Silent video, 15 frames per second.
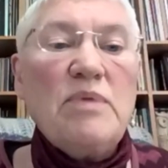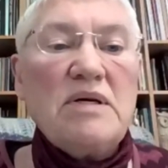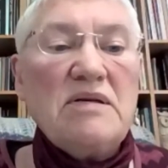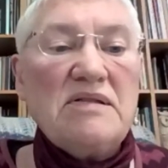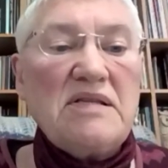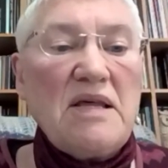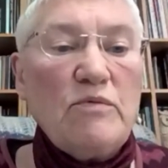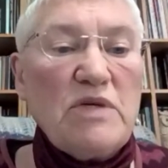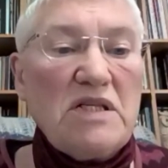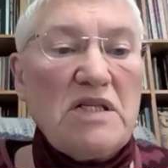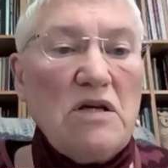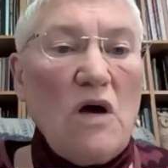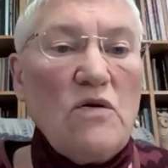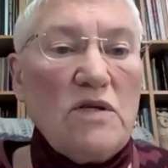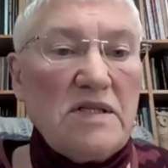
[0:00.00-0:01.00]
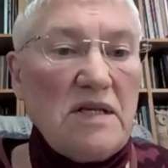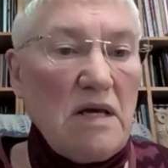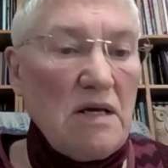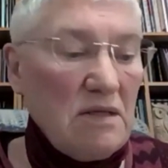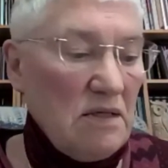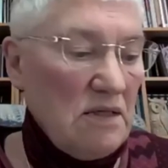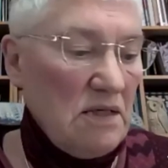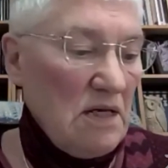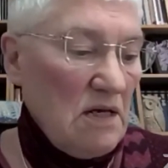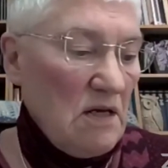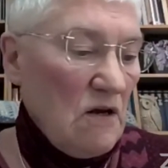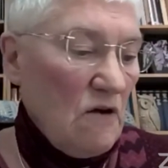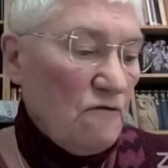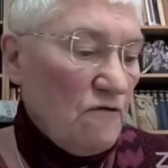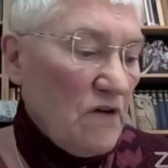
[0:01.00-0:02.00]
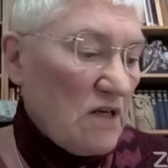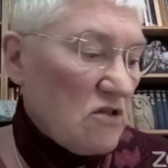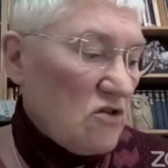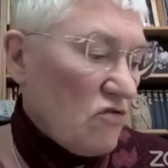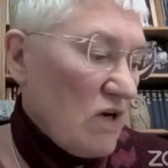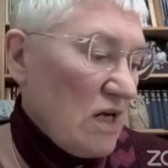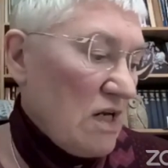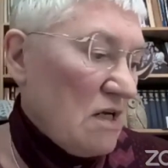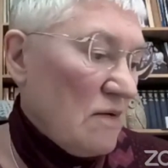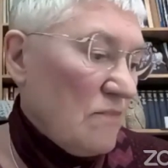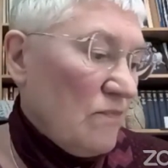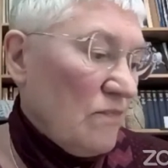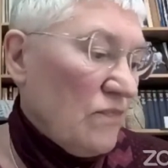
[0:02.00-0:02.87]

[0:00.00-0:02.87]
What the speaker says: because there was no certainty of victory.